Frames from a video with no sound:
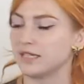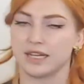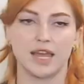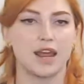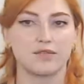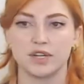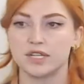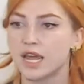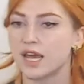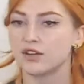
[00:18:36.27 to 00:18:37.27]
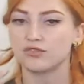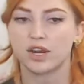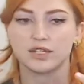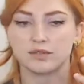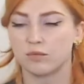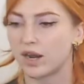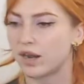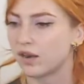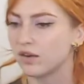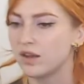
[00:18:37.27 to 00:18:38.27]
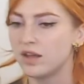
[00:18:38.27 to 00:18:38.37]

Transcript: Like every day I try to wear